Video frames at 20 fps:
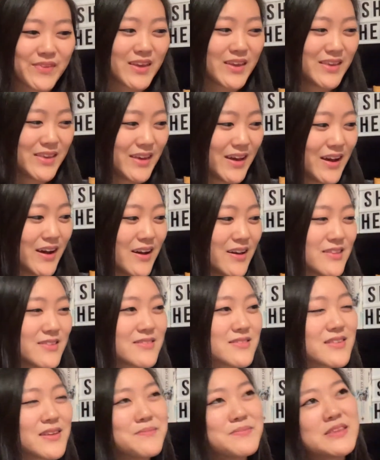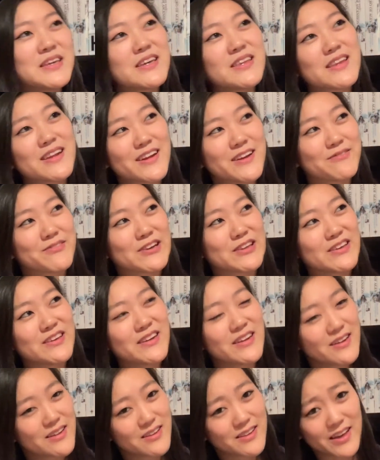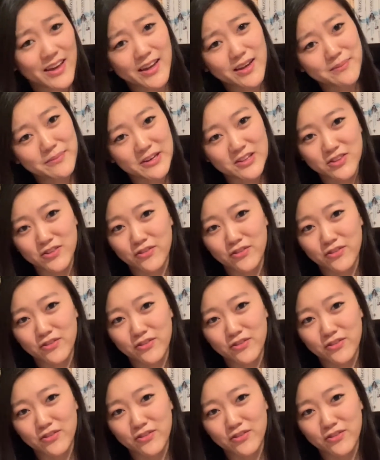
yeah, something that I really didn't like about the